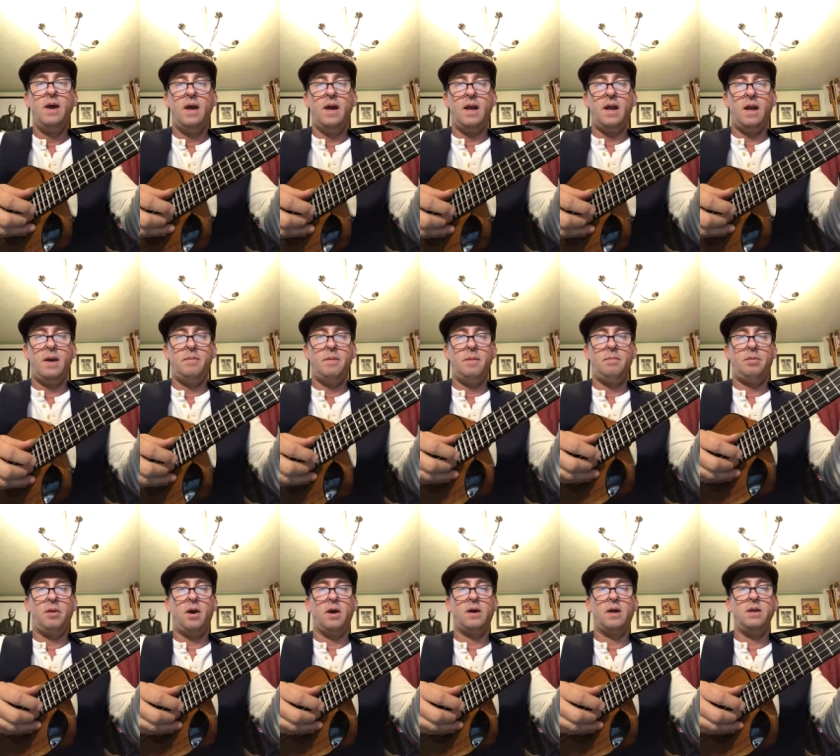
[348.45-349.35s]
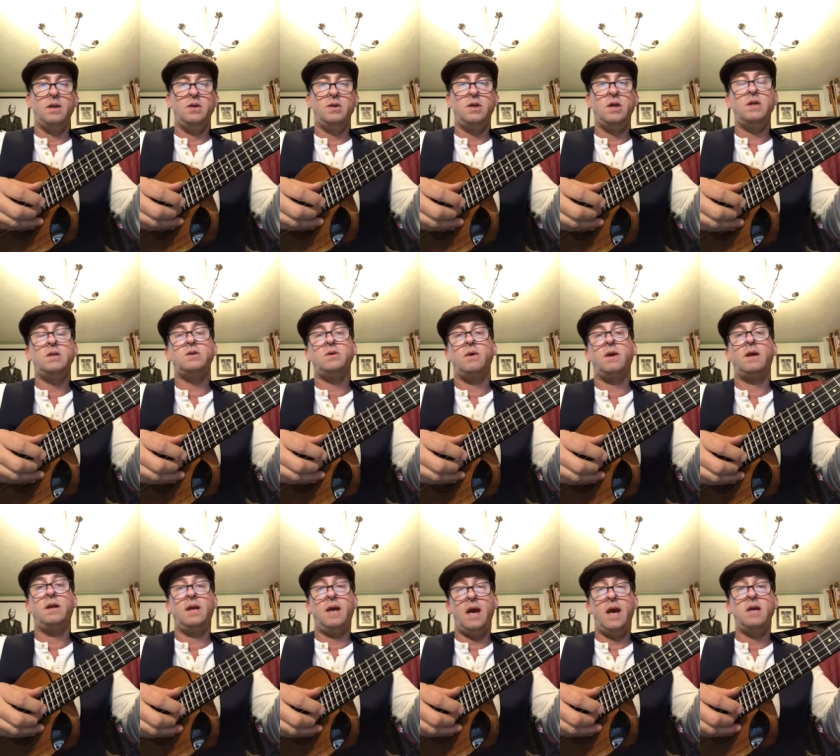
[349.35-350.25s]
and I'd be plucking the G string
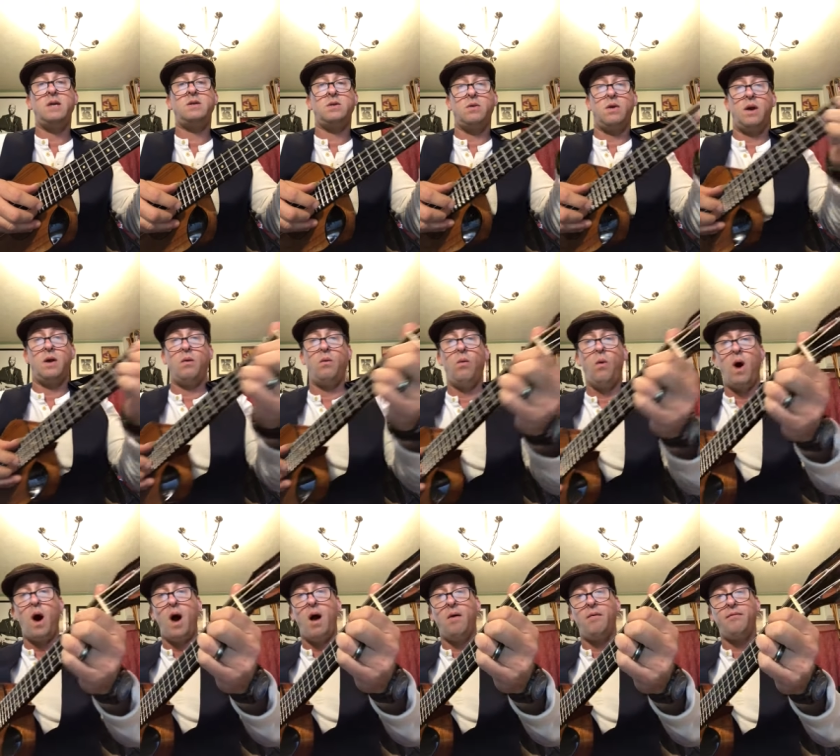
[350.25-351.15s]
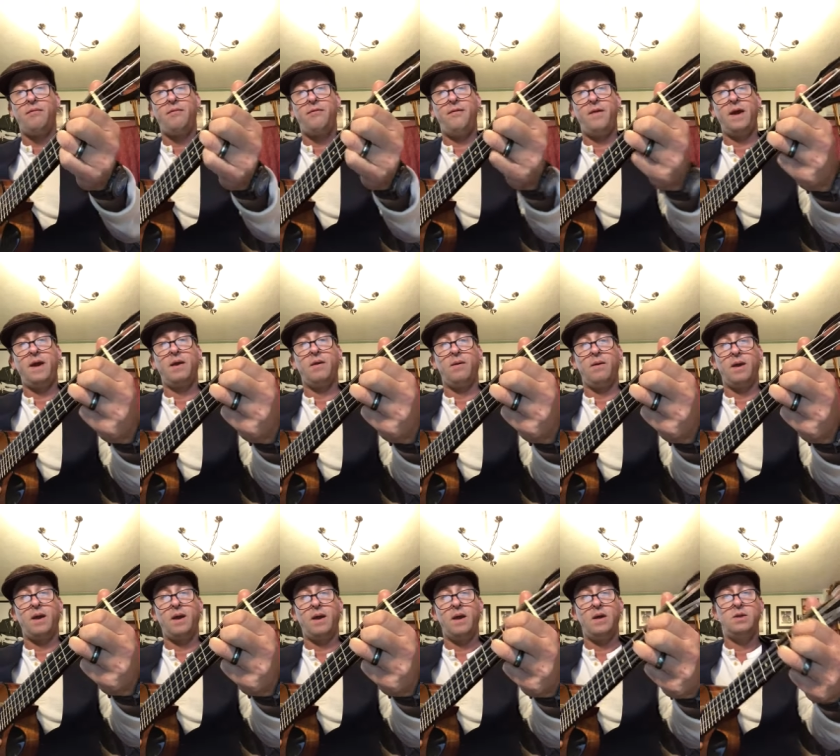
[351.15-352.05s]
and the A string while
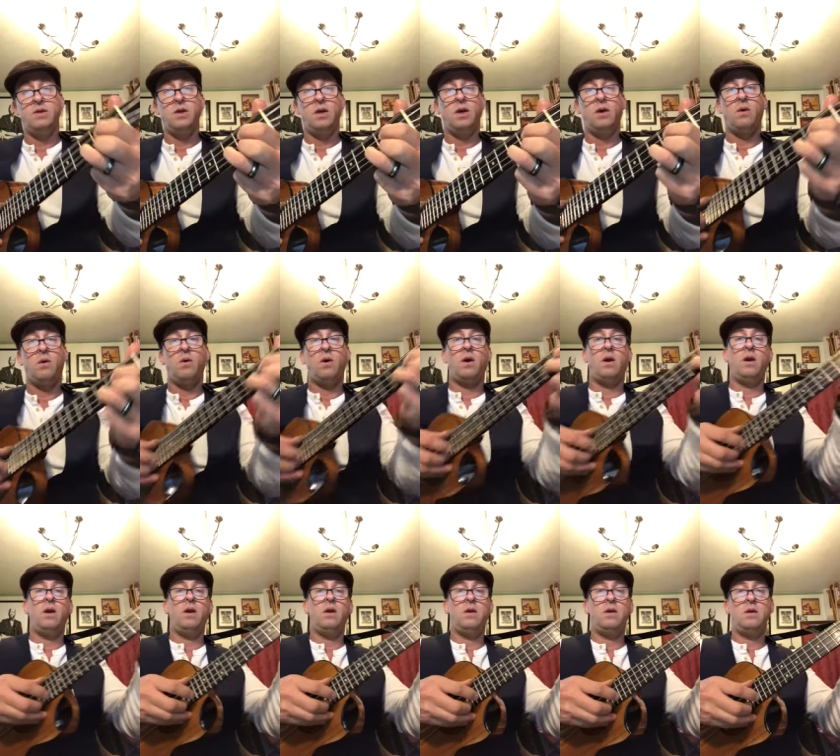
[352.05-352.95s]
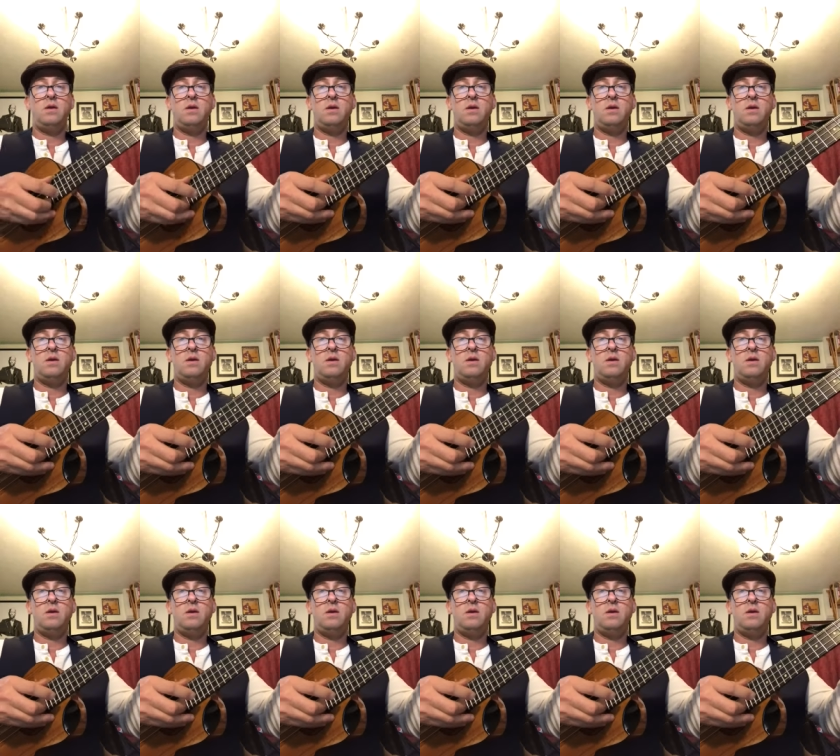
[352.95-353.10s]
fingering a G chord.